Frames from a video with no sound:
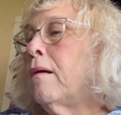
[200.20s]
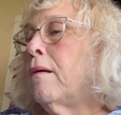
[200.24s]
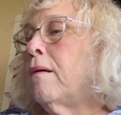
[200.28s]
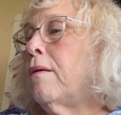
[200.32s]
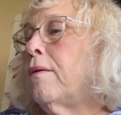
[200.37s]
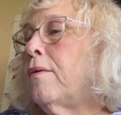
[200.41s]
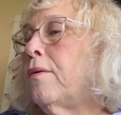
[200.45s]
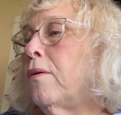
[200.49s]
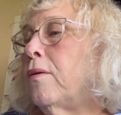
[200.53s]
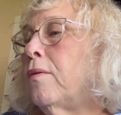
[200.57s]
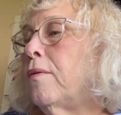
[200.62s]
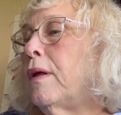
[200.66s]

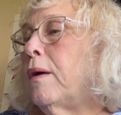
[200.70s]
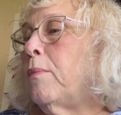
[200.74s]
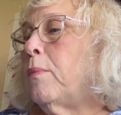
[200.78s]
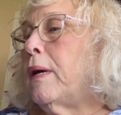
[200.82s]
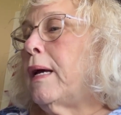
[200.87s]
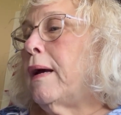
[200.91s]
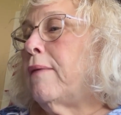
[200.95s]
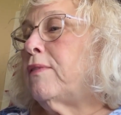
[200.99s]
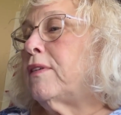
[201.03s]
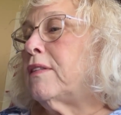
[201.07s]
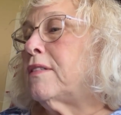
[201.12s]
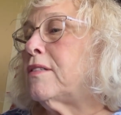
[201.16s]
So then
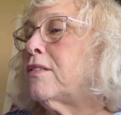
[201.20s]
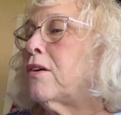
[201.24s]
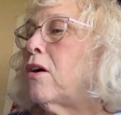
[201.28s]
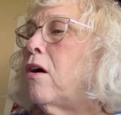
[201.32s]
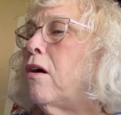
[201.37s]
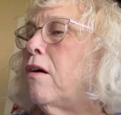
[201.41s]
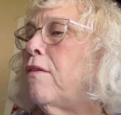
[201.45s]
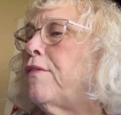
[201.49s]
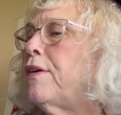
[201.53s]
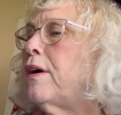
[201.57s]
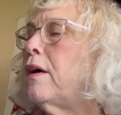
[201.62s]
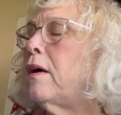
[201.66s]
we have to
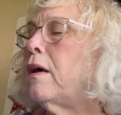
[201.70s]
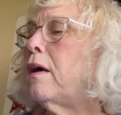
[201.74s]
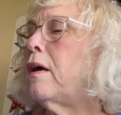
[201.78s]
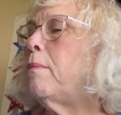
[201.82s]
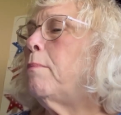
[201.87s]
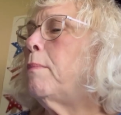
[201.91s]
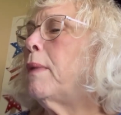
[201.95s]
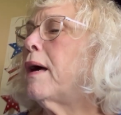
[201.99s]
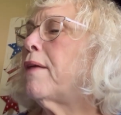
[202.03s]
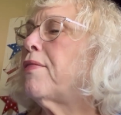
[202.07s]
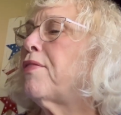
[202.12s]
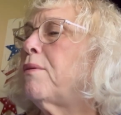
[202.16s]
solve a
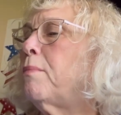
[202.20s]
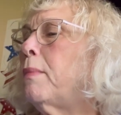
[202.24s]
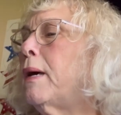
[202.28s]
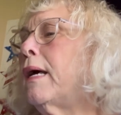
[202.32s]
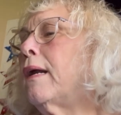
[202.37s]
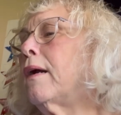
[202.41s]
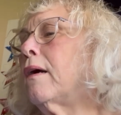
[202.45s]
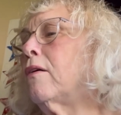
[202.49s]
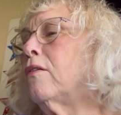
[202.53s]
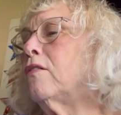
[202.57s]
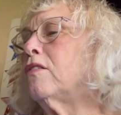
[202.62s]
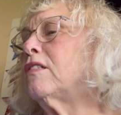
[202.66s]

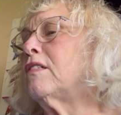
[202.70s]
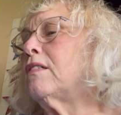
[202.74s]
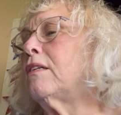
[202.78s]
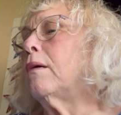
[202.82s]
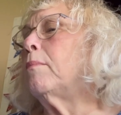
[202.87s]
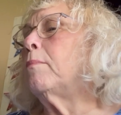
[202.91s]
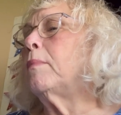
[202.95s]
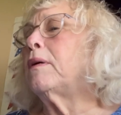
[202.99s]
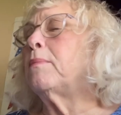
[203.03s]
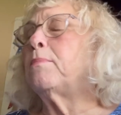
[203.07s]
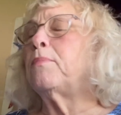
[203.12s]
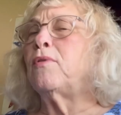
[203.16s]
mathematical
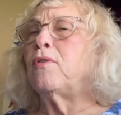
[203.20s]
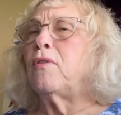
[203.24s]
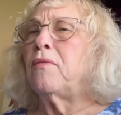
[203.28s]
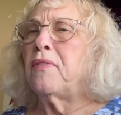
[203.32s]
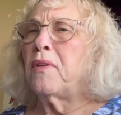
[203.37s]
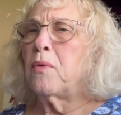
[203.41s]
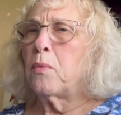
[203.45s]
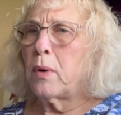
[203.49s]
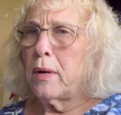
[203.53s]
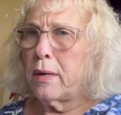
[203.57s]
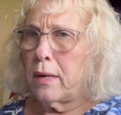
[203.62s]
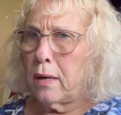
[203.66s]
sum to prove
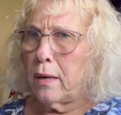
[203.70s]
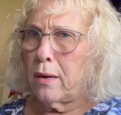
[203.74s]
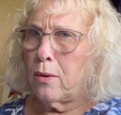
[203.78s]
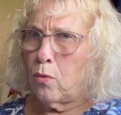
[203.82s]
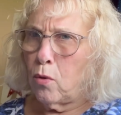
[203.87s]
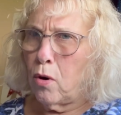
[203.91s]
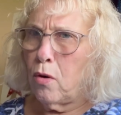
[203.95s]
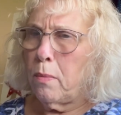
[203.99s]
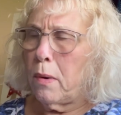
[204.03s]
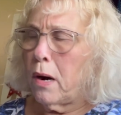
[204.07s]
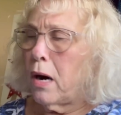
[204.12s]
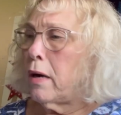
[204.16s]
that we're not
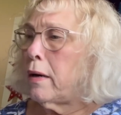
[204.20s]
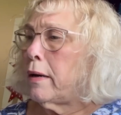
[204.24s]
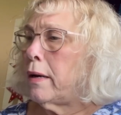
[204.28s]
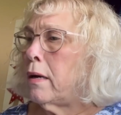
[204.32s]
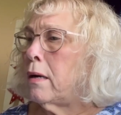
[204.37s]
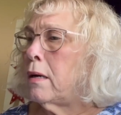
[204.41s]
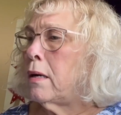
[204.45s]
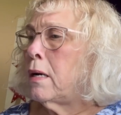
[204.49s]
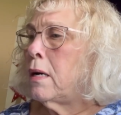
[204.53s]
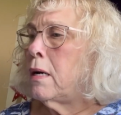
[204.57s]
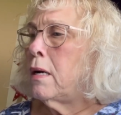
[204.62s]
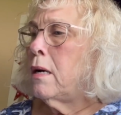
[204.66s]
a robot.
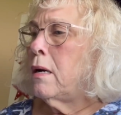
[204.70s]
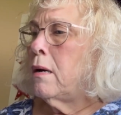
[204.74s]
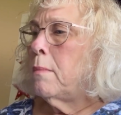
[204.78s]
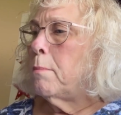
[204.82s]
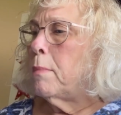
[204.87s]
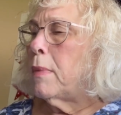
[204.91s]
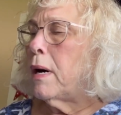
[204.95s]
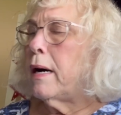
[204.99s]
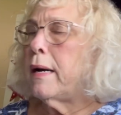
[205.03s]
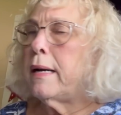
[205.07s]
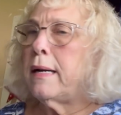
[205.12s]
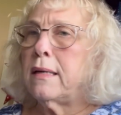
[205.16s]

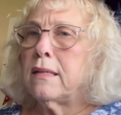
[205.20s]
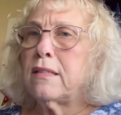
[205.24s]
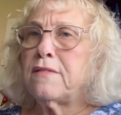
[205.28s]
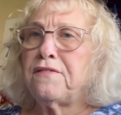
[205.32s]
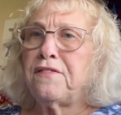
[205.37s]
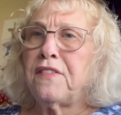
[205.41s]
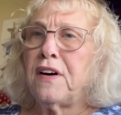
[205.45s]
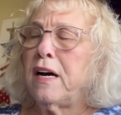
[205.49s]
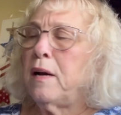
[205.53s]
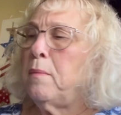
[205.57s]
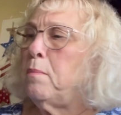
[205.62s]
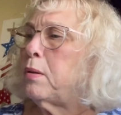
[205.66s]
Mine is
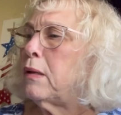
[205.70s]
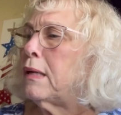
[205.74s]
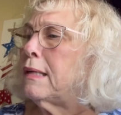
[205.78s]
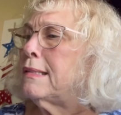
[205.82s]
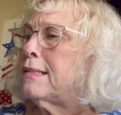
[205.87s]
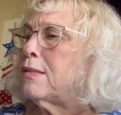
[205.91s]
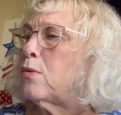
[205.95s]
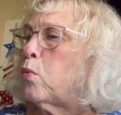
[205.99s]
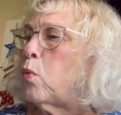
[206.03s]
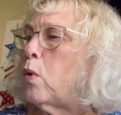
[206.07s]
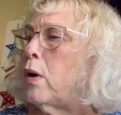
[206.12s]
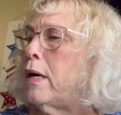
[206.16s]
5
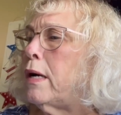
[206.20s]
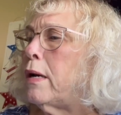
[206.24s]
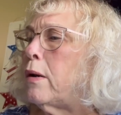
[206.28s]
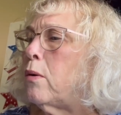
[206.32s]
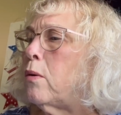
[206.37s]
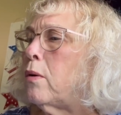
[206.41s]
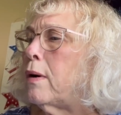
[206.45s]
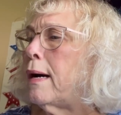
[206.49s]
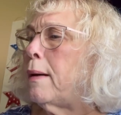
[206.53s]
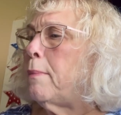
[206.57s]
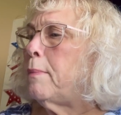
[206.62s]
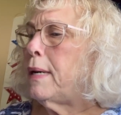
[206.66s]
+
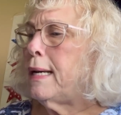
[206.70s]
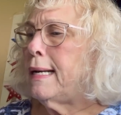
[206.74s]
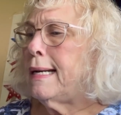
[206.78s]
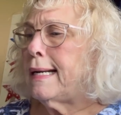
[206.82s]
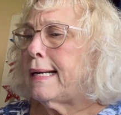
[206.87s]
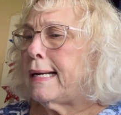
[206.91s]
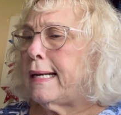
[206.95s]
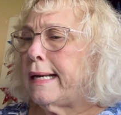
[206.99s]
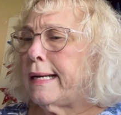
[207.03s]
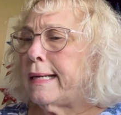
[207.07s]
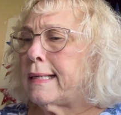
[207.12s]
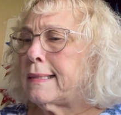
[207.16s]
1. I'm going to
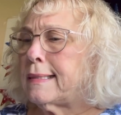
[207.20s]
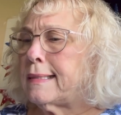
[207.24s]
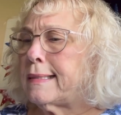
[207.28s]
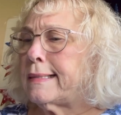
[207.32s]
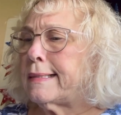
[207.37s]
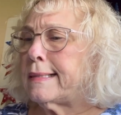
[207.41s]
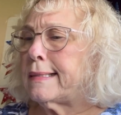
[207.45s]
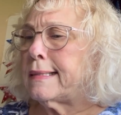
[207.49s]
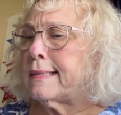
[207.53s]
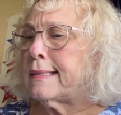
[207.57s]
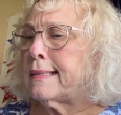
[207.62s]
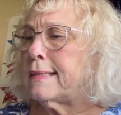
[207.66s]

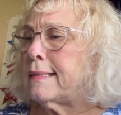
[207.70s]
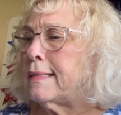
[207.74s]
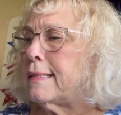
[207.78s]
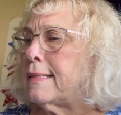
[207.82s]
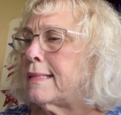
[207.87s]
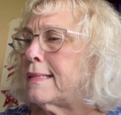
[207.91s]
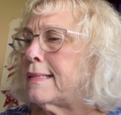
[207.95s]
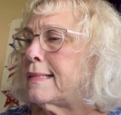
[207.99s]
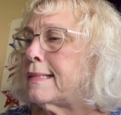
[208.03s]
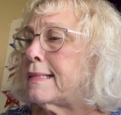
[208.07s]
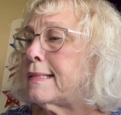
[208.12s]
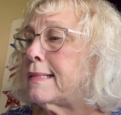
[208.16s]
guess
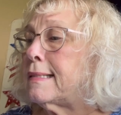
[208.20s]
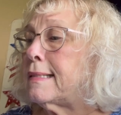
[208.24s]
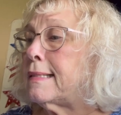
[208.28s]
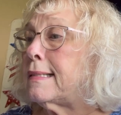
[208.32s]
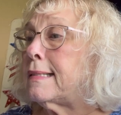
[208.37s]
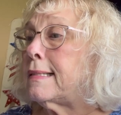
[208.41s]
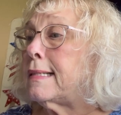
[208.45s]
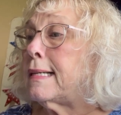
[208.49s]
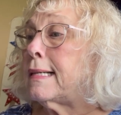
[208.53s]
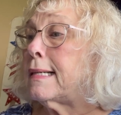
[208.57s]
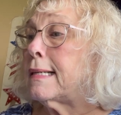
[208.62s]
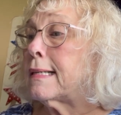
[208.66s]

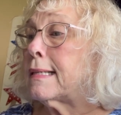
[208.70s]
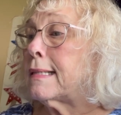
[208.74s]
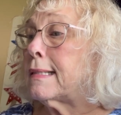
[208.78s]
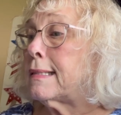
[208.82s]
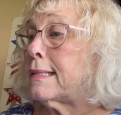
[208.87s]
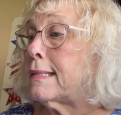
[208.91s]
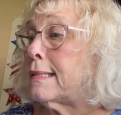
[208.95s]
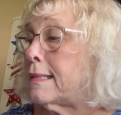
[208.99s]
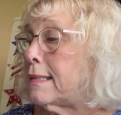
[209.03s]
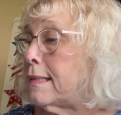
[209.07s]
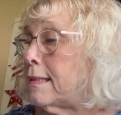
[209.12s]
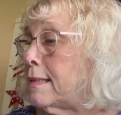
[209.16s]

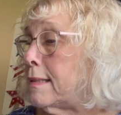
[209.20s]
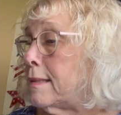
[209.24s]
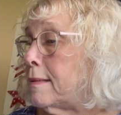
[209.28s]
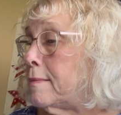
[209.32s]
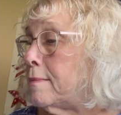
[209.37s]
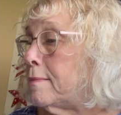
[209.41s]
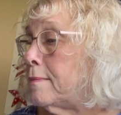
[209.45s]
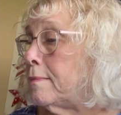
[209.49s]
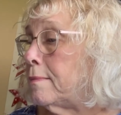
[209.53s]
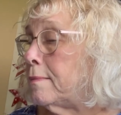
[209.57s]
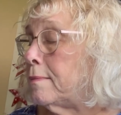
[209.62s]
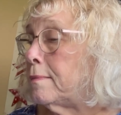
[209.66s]
6.
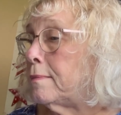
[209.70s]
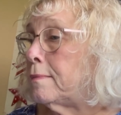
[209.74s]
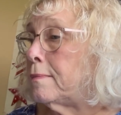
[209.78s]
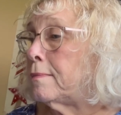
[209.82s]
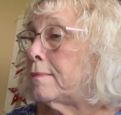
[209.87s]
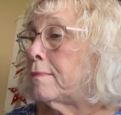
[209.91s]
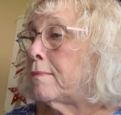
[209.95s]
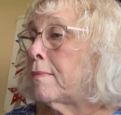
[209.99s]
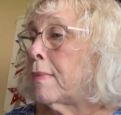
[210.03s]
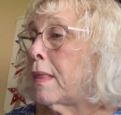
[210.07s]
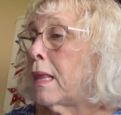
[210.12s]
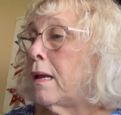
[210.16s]

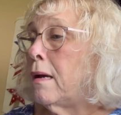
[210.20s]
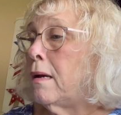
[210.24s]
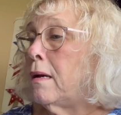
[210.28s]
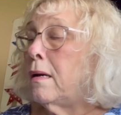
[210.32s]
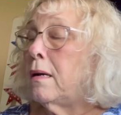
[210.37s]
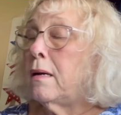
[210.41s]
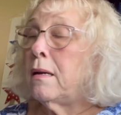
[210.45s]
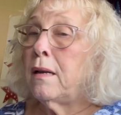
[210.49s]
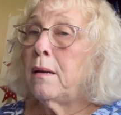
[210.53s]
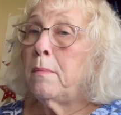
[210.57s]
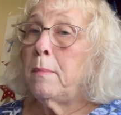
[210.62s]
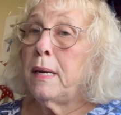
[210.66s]

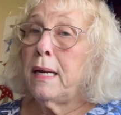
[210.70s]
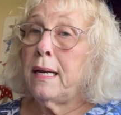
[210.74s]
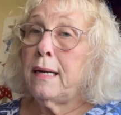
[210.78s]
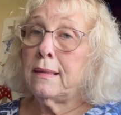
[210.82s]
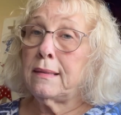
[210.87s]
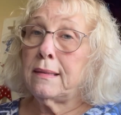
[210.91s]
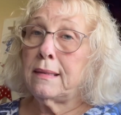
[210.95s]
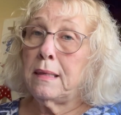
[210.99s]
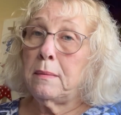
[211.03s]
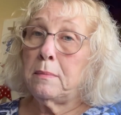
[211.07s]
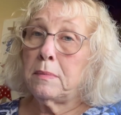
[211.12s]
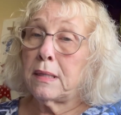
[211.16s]
To me,
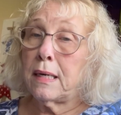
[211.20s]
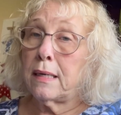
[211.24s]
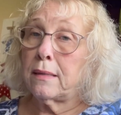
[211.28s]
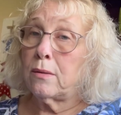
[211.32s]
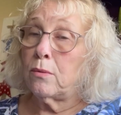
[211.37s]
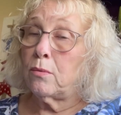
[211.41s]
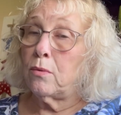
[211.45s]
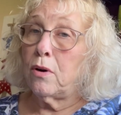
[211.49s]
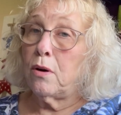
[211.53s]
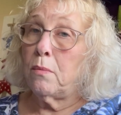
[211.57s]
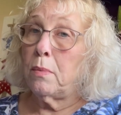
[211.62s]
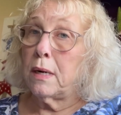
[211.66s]
it seems like
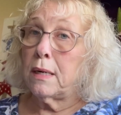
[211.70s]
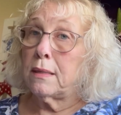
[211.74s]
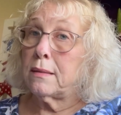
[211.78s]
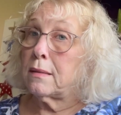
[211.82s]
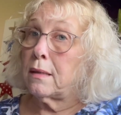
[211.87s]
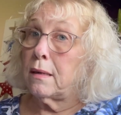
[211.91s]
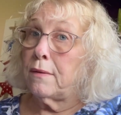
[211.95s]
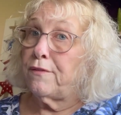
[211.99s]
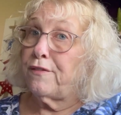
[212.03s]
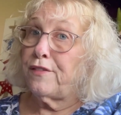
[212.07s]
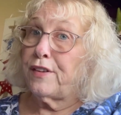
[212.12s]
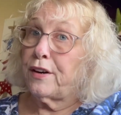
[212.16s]
the robots
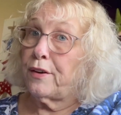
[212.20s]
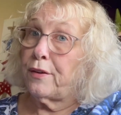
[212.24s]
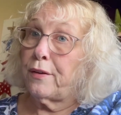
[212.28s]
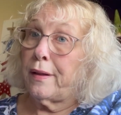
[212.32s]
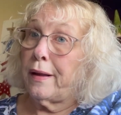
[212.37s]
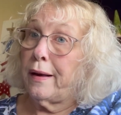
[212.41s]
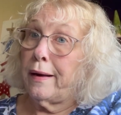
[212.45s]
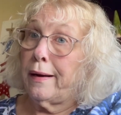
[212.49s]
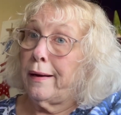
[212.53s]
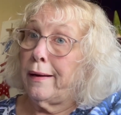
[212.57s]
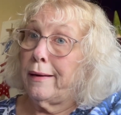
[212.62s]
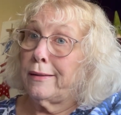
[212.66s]
can figure
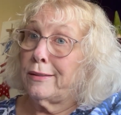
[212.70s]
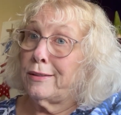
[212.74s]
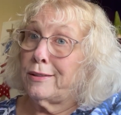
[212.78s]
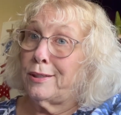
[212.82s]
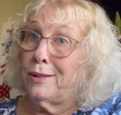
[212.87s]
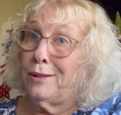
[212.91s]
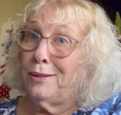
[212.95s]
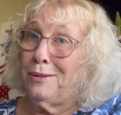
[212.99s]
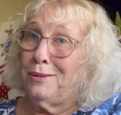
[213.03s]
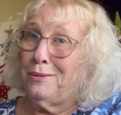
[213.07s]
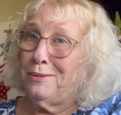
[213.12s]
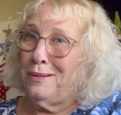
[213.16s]
that out,
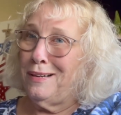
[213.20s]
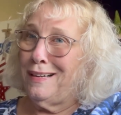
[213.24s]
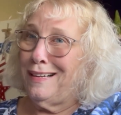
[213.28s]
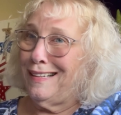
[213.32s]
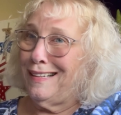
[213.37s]
too.